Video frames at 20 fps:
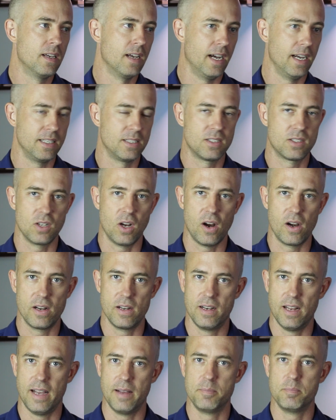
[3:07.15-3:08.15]
I
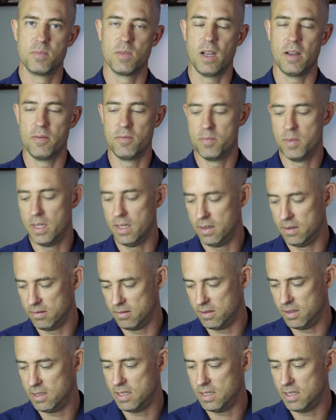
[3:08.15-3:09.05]
started, i have been